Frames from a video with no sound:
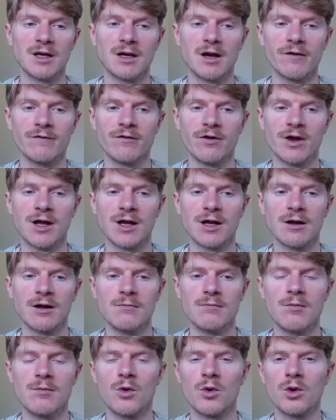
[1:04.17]
covering
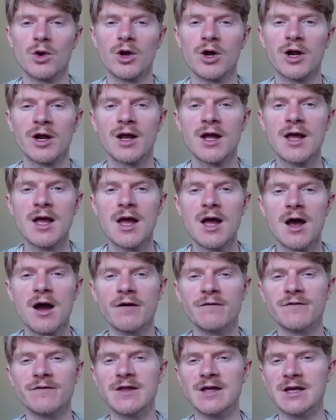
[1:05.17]
more
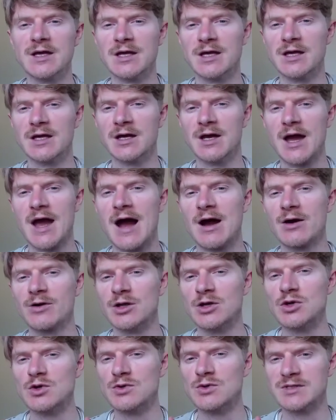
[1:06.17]
of the how to
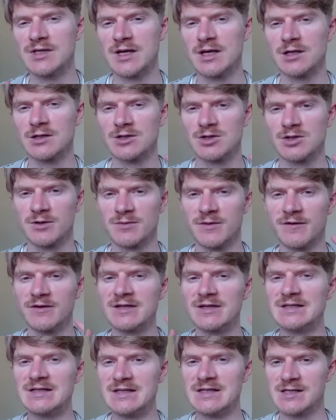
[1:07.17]
use it in a
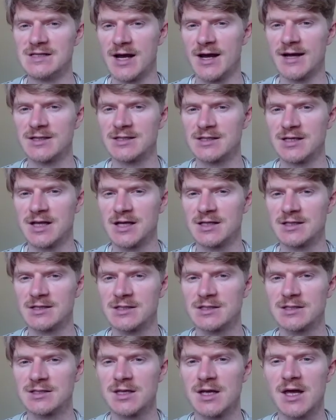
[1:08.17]
design
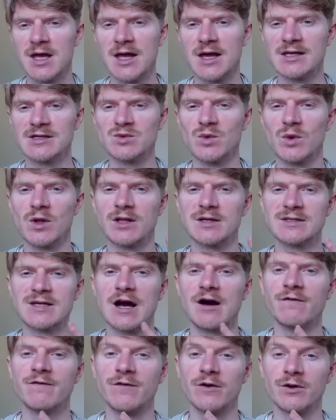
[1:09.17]
sense, as well as how
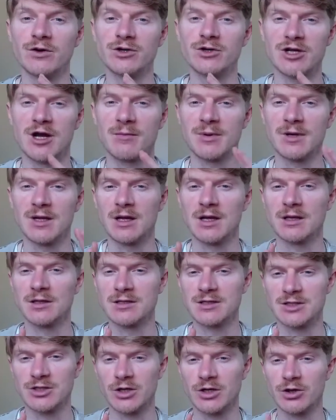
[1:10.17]
Photoshop and
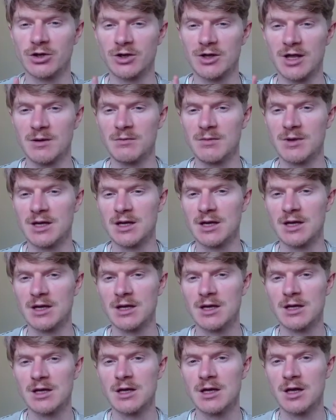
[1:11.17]
Illustrator can be
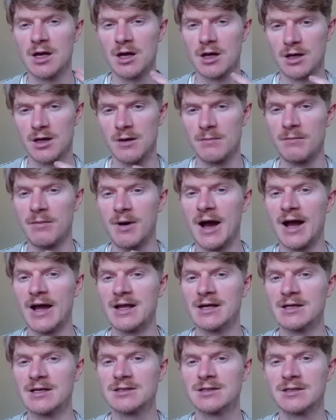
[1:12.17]

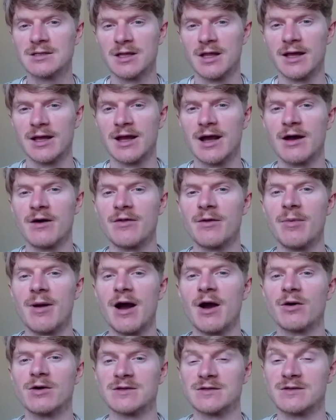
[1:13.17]
combined, like how the
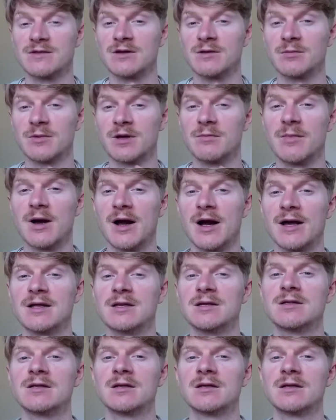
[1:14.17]
powers of them combined,